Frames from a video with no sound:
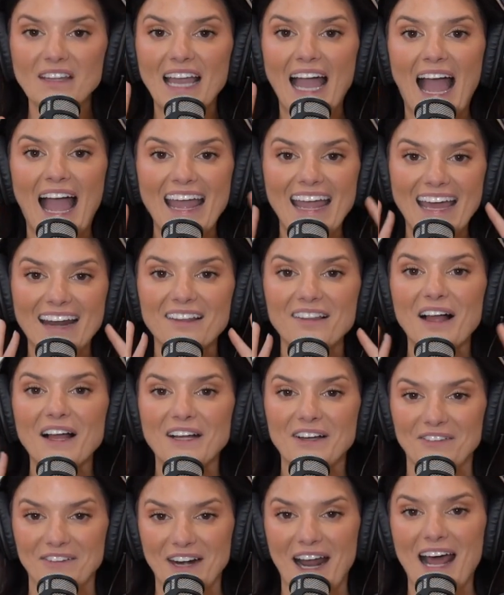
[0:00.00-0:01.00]
I had a
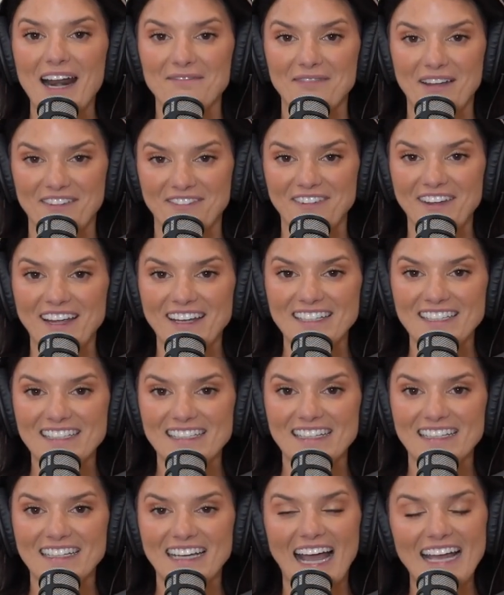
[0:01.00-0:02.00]
lot going on my face.
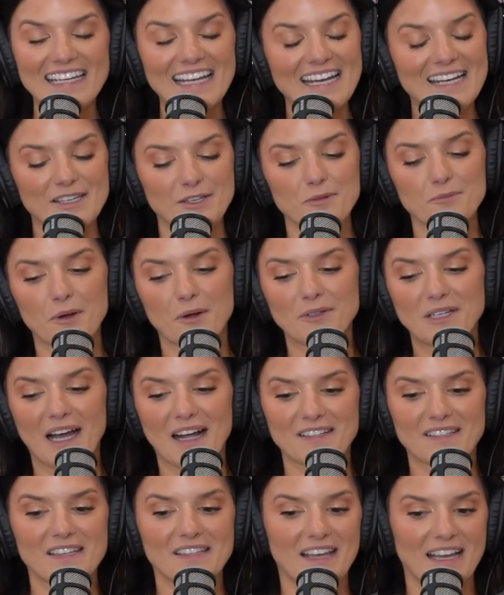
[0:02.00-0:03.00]
I didn't do
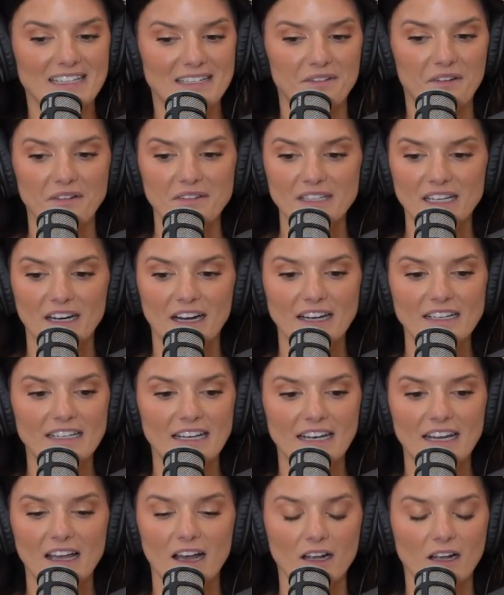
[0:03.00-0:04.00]
Botox this last time I was there. I
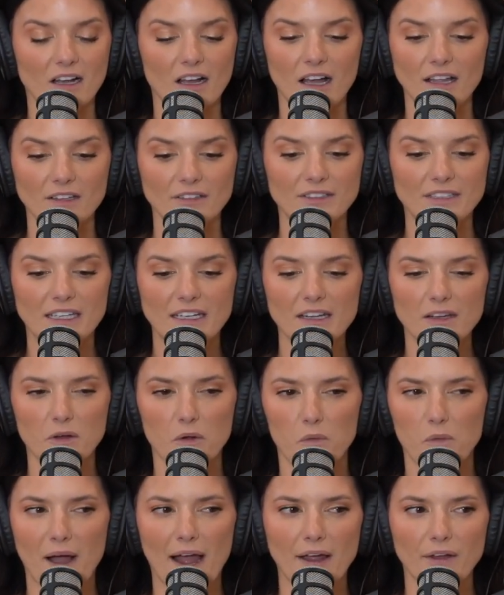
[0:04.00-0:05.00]
did it
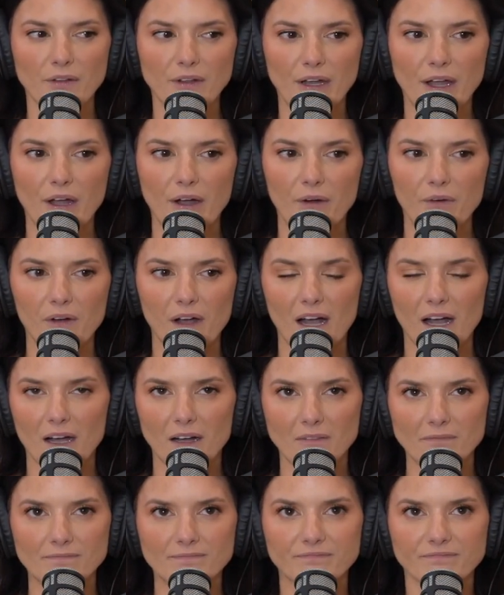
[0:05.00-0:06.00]
a while ago.
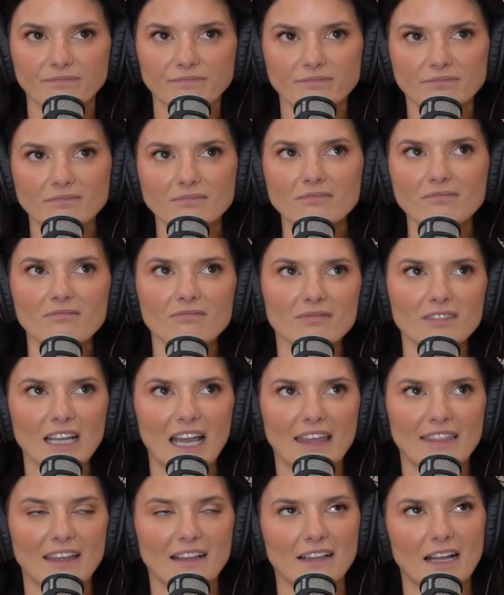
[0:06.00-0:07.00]

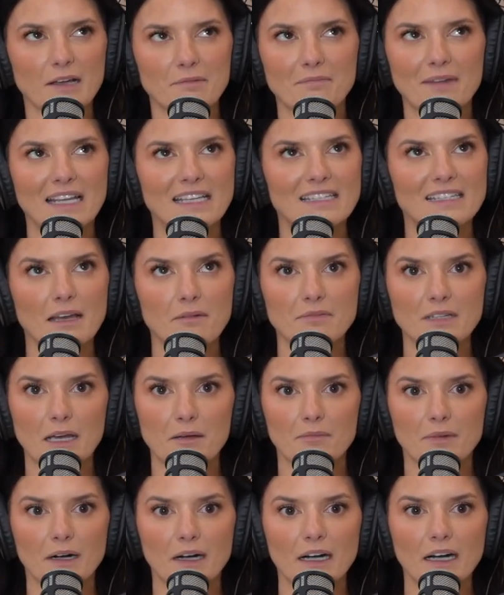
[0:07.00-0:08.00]
I think like
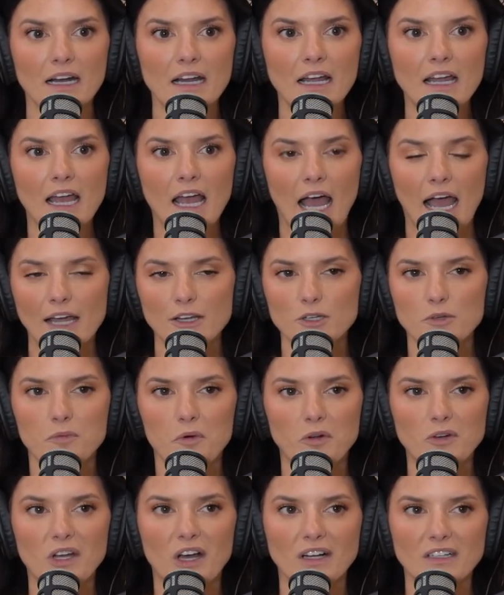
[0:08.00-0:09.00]
mid-September. I do
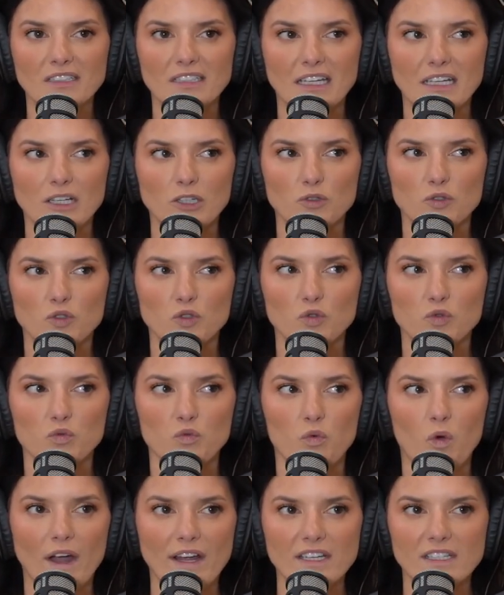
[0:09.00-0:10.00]
Botox like
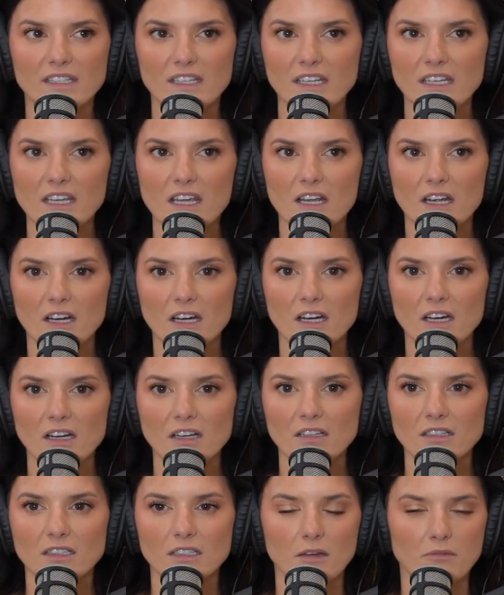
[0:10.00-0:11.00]
twice a year,
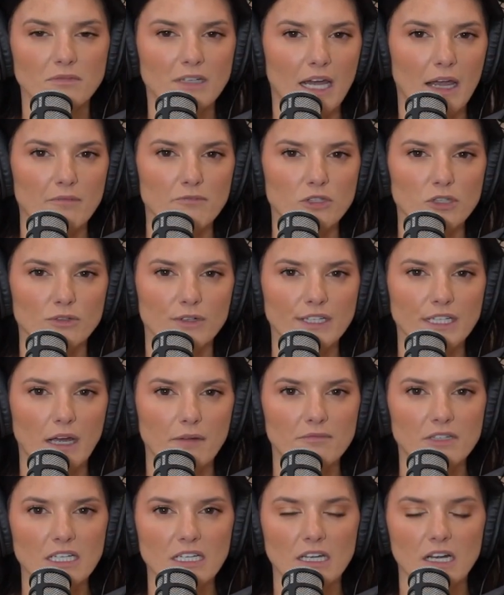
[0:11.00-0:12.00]
sometimes 3
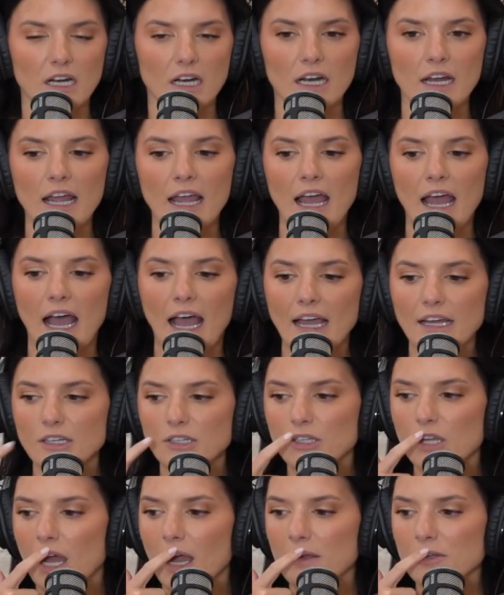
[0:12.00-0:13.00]
times a year. I
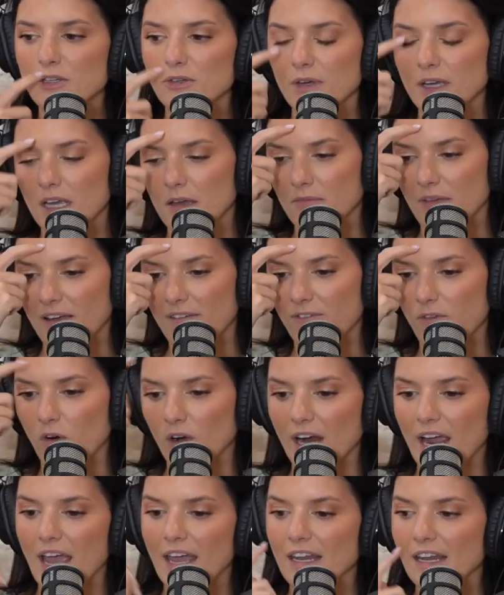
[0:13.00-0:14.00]
do it in my
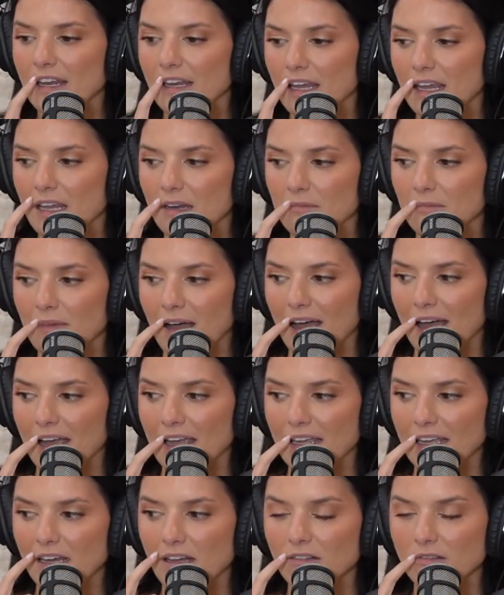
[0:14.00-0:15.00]
forehead and in
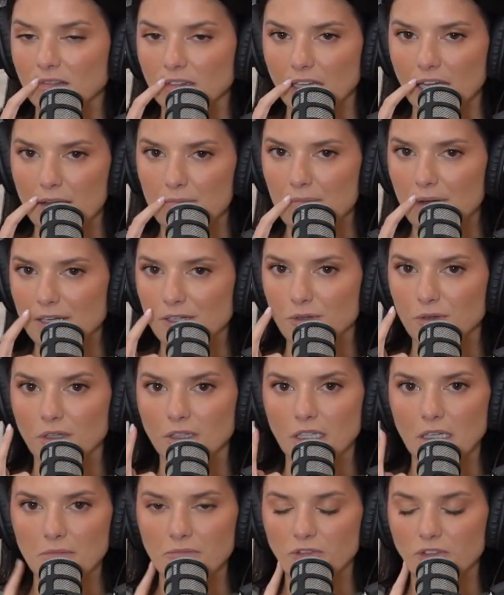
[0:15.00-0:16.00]
my lip. I do a
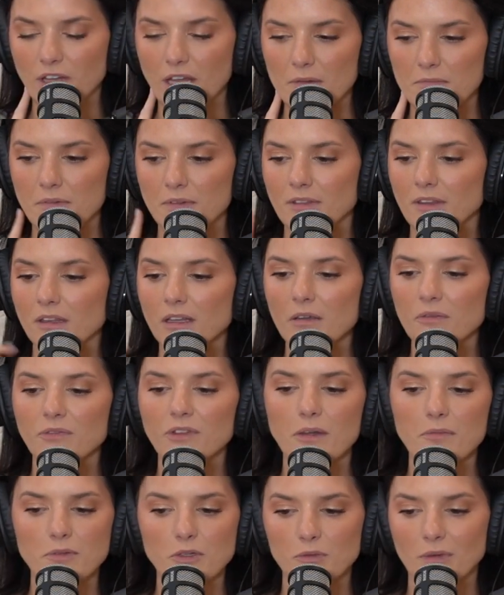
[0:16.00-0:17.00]
lip flip. The lip
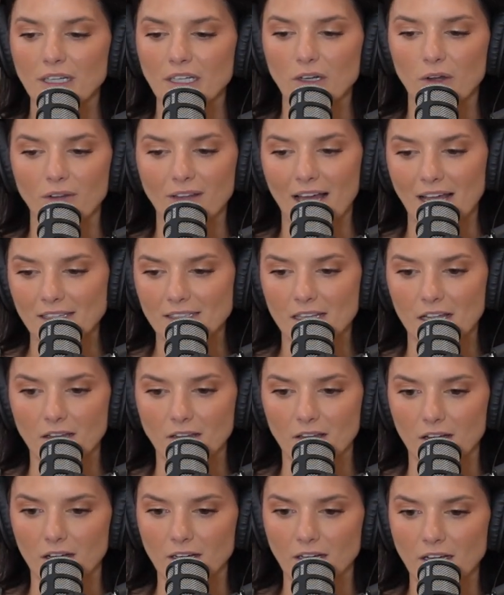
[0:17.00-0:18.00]
flips really don't last that
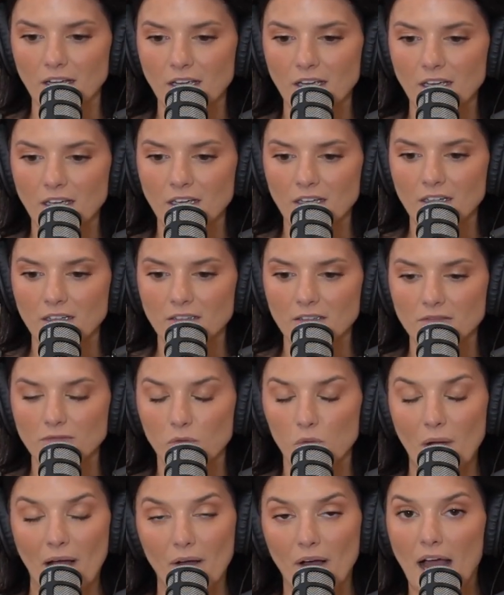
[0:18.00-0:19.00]
long.
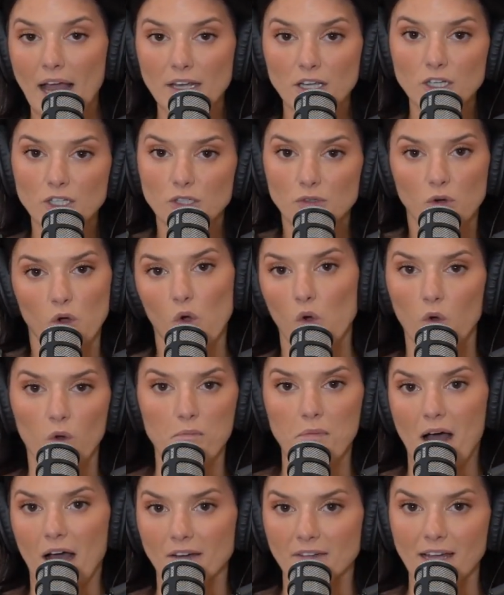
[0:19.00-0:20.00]
Wow, I could do a whole
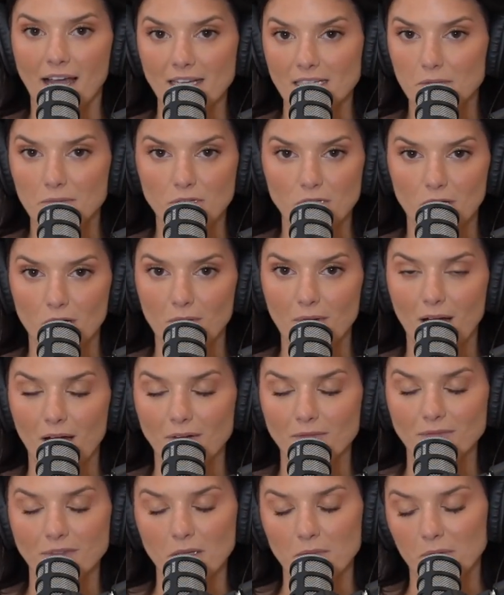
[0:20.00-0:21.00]
podcast episode
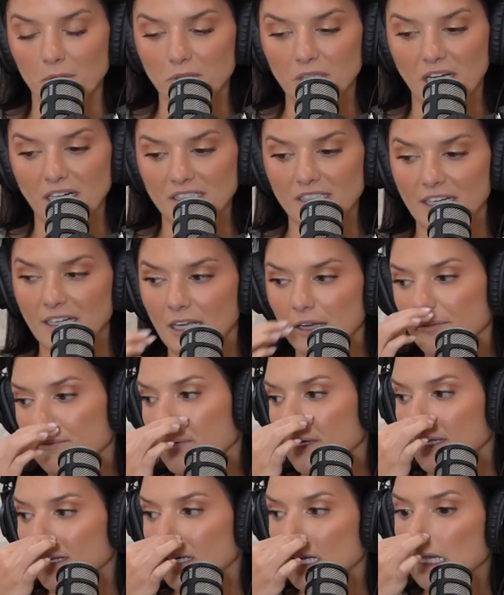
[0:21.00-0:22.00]
about the Botox I get,
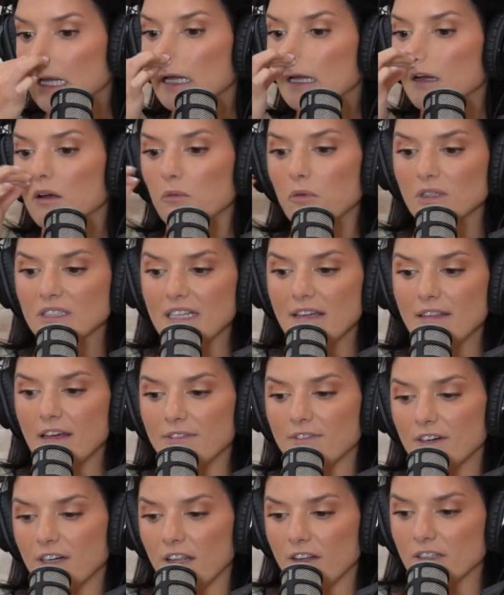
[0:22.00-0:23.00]
but we'll save
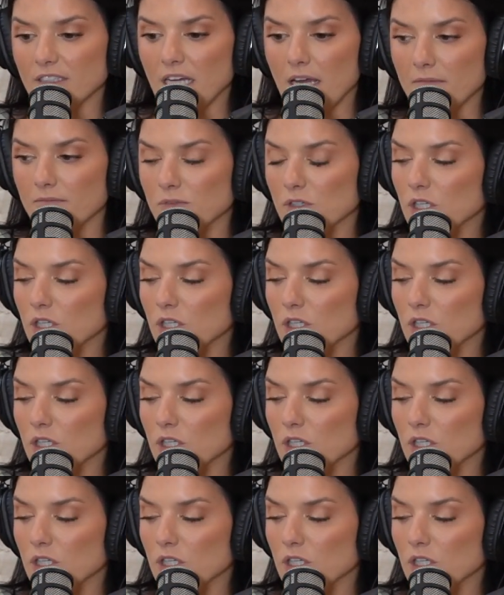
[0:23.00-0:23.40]
that for another time.